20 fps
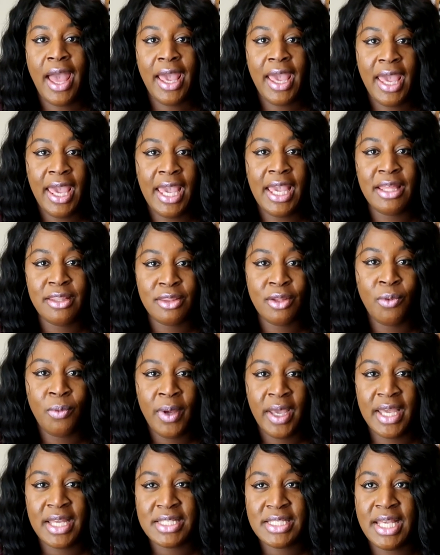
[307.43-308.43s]
i hate the
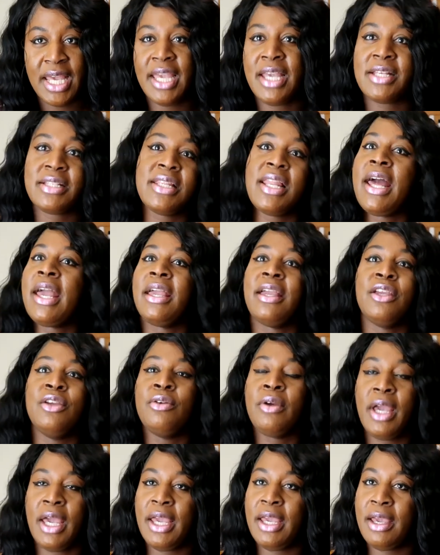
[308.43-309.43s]
way it tastes like
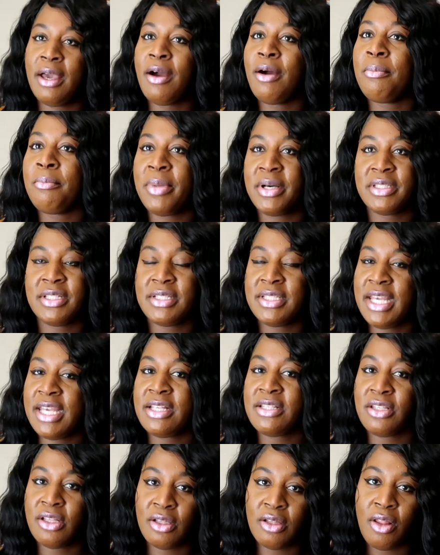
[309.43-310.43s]
you can't help but to
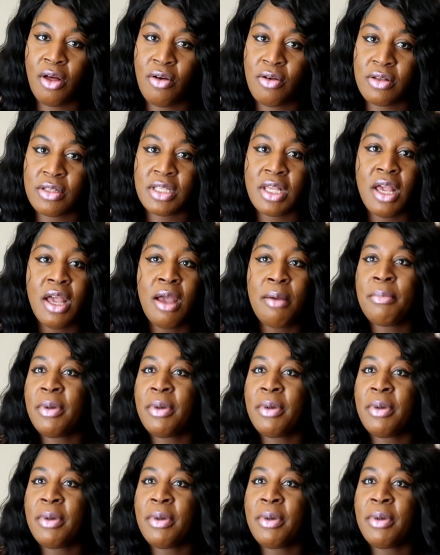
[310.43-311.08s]
taste the gloss